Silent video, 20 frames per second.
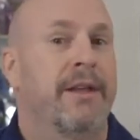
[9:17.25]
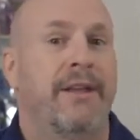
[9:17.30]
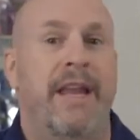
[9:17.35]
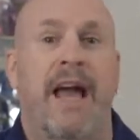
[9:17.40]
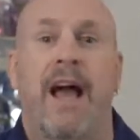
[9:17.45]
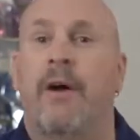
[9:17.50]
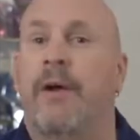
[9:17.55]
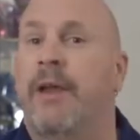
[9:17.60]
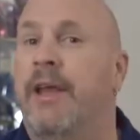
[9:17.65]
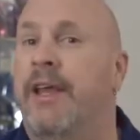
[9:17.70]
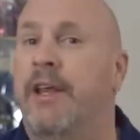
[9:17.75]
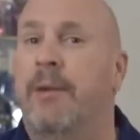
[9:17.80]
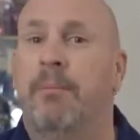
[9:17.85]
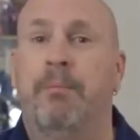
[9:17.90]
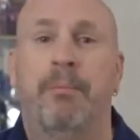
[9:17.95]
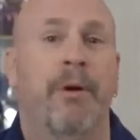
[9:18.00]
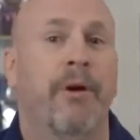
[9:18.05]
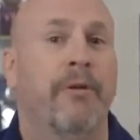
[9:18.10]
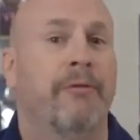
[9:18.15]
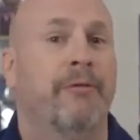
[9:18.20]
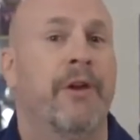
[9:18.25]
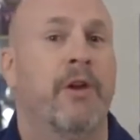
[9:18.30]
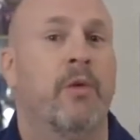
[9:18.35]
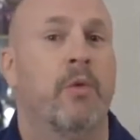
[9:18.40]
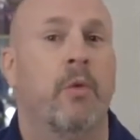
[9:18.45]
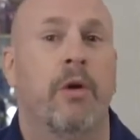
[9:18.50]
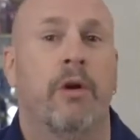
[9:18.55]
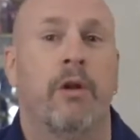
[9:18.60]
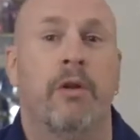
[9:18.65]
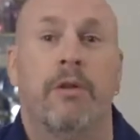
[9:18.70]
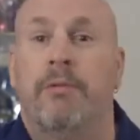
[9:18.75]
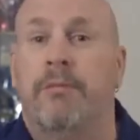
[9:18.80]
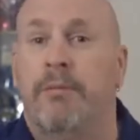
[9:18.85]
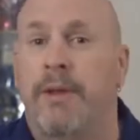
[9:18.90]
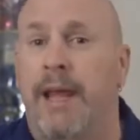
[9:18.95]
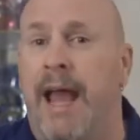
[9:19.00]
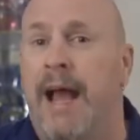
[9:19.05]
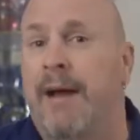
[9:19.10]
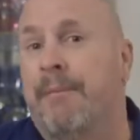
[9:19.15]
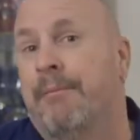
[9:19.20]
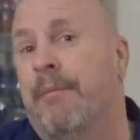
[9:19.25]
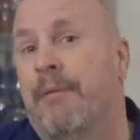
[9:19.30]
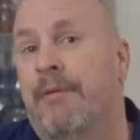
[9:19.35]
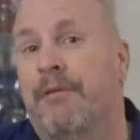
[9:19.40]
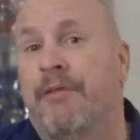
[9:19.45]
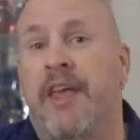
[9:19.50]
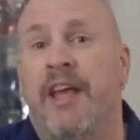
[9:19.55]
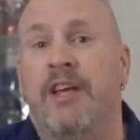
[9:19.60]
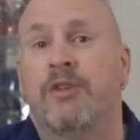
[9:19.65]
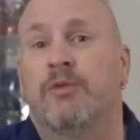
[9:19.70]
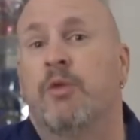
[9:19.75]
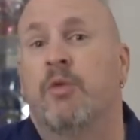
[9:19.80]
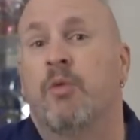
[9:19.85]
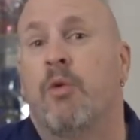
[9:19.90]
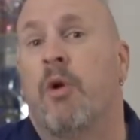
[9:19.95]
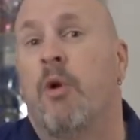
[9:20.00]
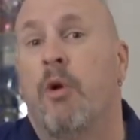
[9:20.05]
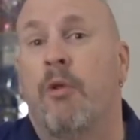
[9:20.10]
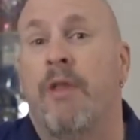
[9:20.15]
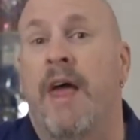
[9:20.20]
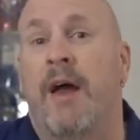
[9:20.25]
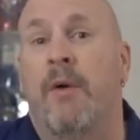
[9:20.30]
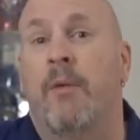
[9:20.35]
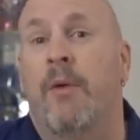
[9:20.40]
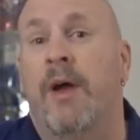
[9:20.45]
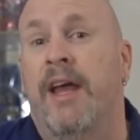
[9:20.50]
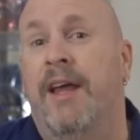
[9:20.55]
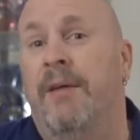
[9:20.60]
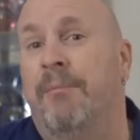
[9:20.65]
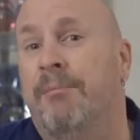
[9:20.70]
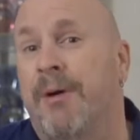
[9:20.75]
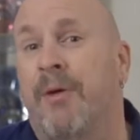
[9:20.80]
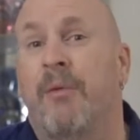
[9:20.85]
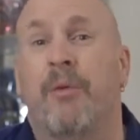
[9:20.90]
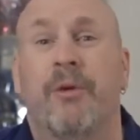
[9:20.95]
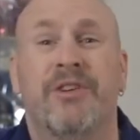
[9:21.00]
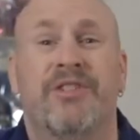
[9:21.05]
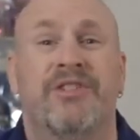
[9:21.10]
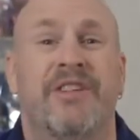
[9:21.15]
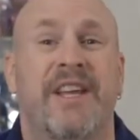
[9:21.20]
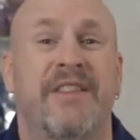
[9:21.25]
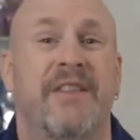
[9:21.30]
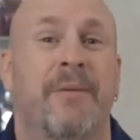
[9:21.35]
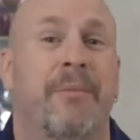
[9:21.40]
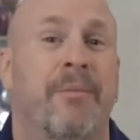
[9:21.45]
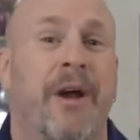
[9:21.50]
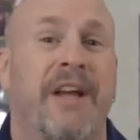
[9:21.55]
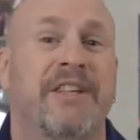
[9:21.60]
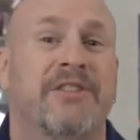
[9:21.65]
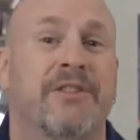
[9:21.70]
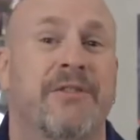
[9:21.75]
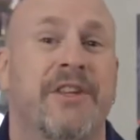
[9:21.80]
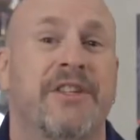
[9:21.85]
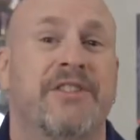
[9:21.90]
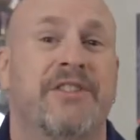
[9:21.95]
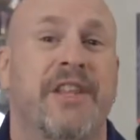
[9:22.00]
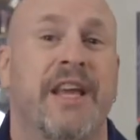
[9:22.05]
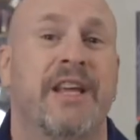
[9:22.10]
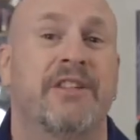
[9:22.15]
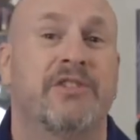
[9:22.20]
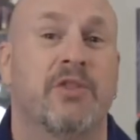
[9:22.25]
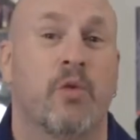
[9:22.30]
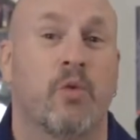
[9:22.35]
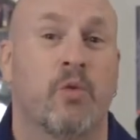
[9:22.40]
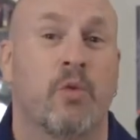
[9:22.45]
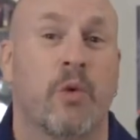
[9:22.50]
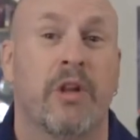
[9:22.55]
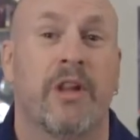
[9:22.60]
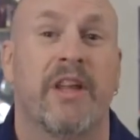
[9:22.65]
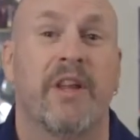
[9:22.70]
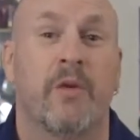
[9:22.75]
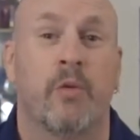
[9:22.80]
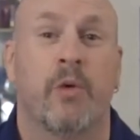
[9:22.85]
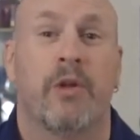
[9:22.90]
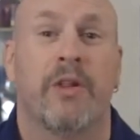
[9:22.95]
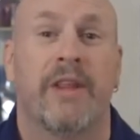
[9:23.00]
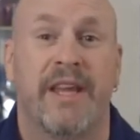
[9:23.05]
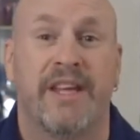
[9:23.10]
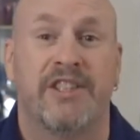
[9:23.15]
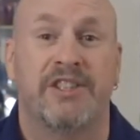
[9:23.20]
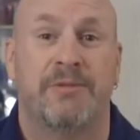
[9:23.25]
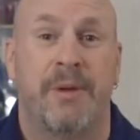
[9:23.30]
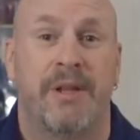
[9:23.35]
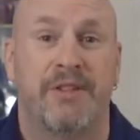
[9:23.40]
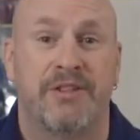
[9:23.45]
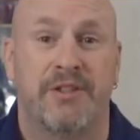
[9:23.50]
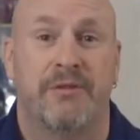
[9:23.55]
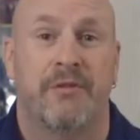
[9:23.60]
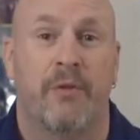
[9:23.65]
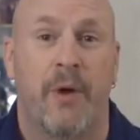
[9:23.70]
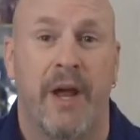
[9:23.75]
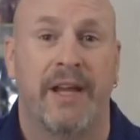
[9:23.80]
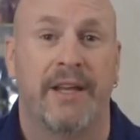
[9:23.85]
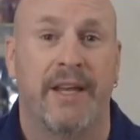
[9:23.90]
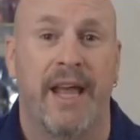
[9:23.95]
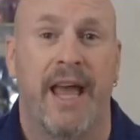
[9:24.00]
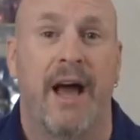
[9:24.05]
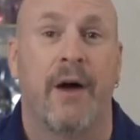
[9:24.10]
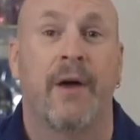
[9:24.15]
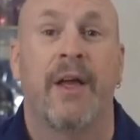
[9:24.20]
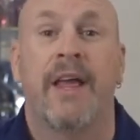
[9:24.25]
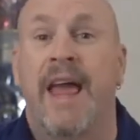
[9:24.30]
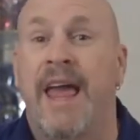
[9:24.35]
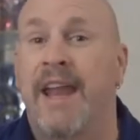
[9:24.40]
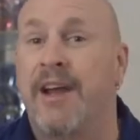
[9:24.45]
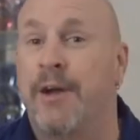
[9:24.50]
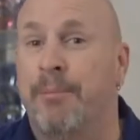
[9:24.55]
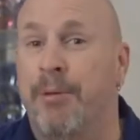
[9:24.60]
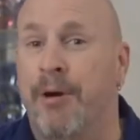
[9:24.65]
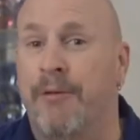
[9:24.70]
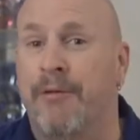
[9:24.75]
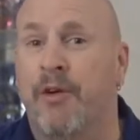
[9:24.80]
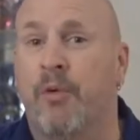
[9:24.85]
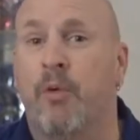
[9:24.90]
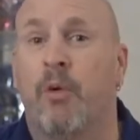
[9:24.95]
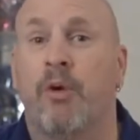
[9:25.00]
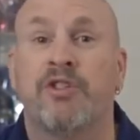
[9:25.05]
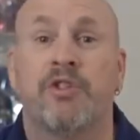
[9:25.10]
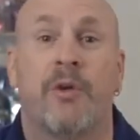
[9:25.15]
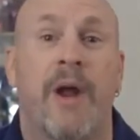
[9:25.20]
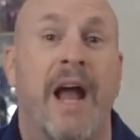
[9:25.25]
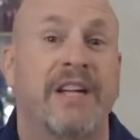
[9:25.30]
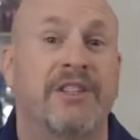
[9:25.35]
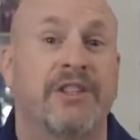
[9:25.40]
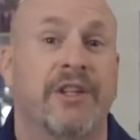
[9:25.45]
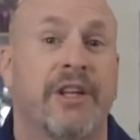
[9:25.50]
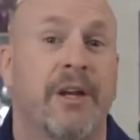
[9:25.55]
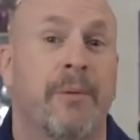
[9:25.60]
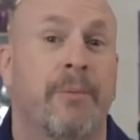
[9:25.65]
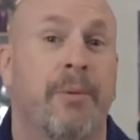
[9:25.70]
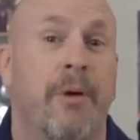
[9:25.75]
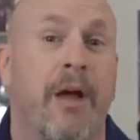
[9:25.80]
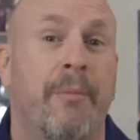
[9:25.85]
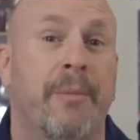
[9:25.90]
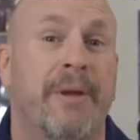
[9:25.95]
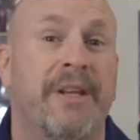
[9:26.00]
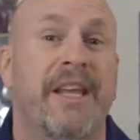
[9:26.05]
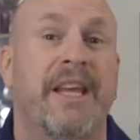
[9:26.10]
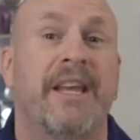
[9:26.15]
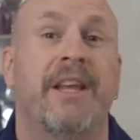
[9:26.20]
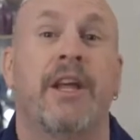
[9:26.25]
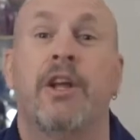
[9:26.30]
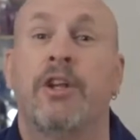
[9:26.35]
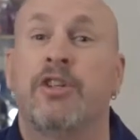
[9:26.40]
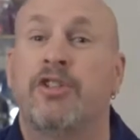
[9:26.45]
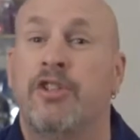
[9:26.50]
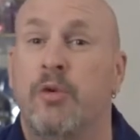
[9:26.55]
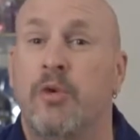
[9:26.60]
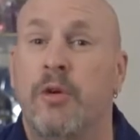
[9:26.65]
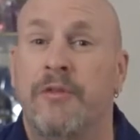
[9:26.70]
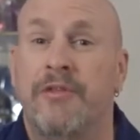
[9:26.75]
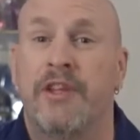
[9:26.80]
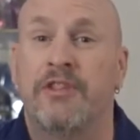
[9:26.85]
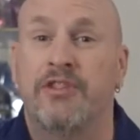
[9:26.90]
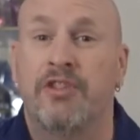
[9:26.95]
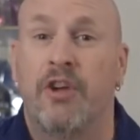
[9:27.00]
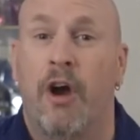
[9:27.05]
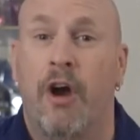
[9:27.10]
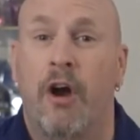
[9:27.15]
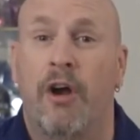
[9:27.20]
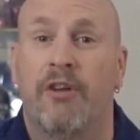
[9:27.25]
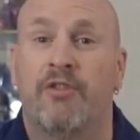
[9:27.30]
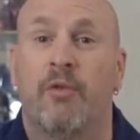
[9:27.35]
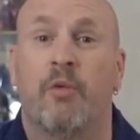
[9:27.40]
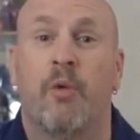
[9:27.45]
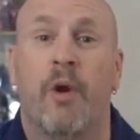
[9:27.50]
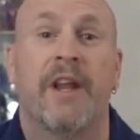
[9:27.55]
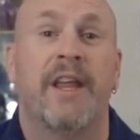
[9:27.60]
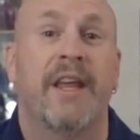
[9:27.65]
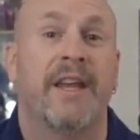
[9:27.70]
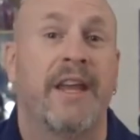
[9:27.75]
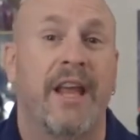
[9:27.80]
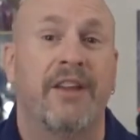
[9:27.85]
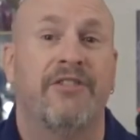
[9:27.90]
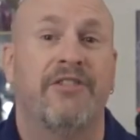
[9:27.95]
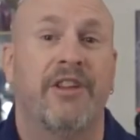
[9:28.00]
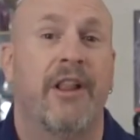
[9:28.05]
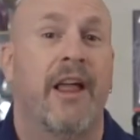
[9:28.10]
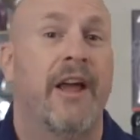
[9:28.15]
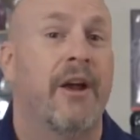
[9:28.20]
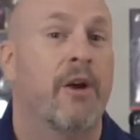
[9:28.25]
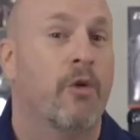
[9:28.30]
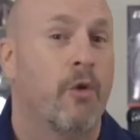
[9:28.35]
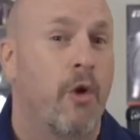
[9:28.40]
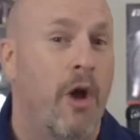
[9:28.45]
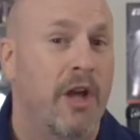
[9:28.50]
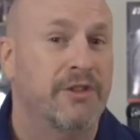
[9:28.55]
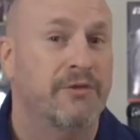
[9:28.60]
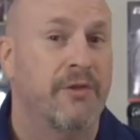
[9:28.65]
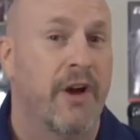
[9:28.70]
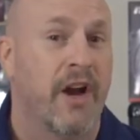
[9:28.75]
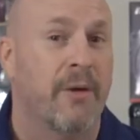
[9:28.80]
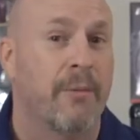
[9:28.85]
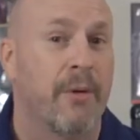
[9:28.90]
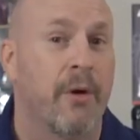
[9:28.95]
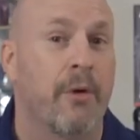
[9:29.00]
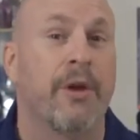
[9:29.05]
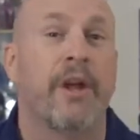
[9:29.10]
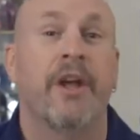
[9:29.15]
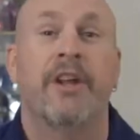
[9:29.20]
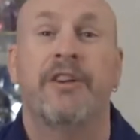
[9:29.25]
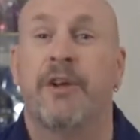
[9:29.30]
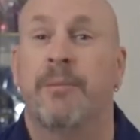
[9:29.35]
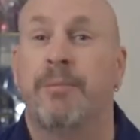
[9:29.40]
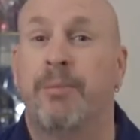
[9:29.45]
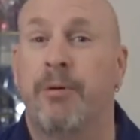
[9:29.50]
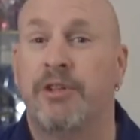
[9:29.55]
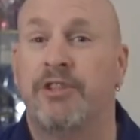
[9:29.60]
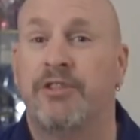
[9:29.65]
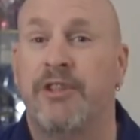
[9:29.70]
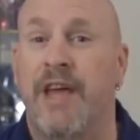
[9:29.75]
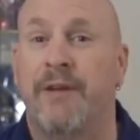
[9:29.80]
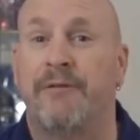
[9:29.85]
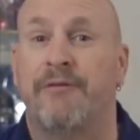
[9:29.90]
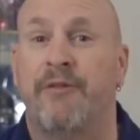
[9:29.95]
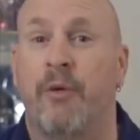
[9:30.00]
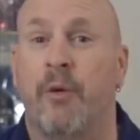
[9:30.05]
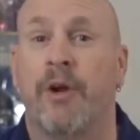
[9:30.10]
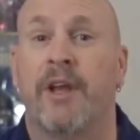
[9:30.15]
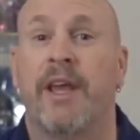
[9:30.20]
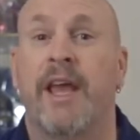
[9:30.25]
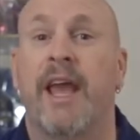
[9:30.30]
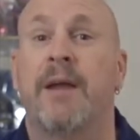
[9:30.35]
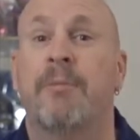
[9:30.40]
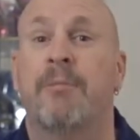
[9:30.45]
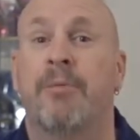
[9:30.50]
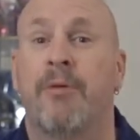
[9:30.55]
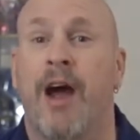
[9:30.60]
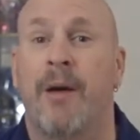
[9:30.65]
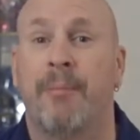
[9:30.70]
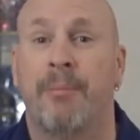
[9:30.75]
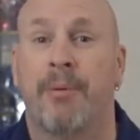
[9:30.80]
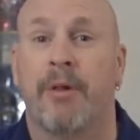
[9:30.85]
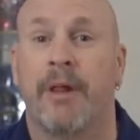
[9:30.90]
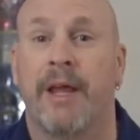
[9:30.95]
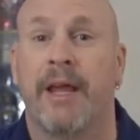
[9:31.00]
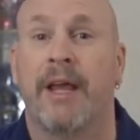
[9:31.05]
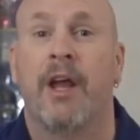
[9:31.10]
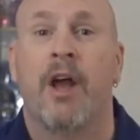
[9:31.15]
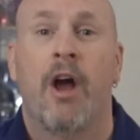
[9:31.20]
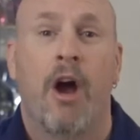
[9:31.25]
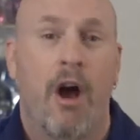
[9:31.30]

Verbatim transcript: Now, in a perfect world, yeah, things would roll that way, but we're seeing the price on these things really, really expensive right now. And in a perfect world, you're actually gonna probably need two of these cards running in SLI or Crossfire mode to push that 4K properly.